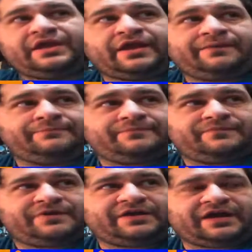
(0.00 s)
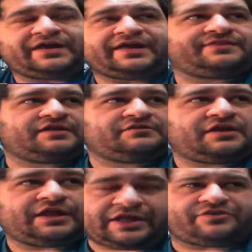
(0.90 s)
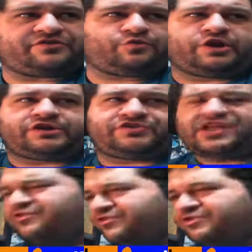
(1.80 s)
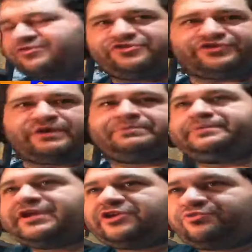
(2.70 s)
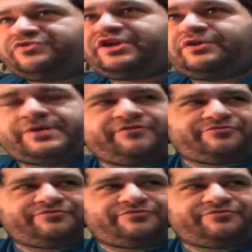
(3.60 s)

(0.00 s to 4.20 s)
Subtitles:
Yeah, I get that. I was just wondering, because I know there's just some people I just want to stay